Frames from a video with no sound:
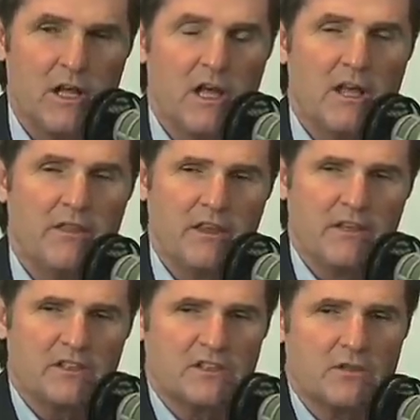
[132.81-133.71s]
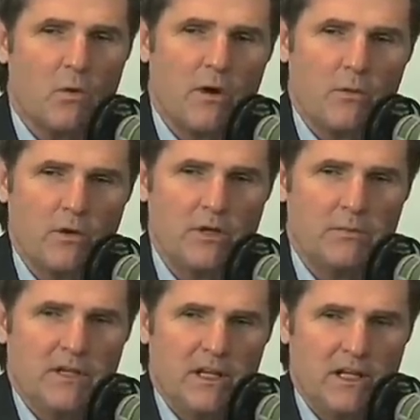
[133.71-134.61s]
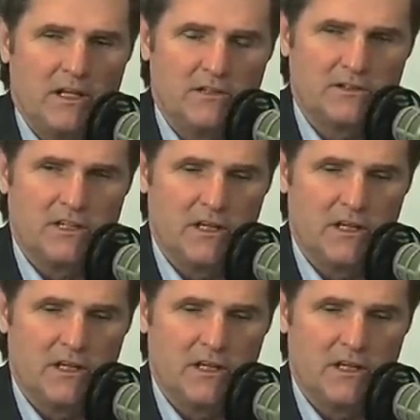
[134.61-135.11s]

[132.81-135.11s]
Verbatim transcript: It is. Th- this story really begins.